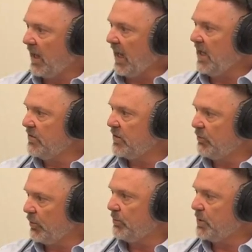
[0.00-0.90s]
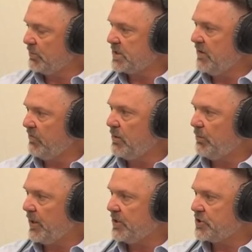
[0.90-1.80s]
in the group that was given the
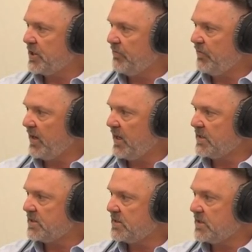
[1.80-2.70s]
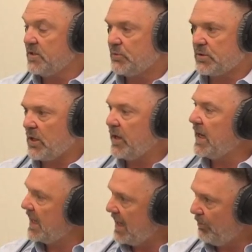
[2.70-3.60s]
branched-chain fatty acids. And this was only
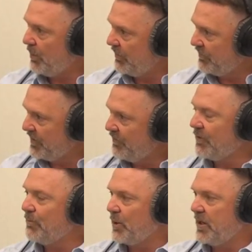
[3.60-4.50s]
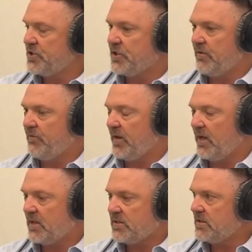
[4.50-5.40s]
a couple of different branched-chain
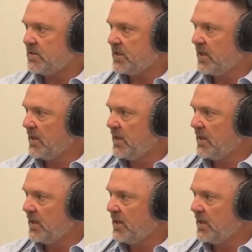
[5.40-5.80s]
fatty acids,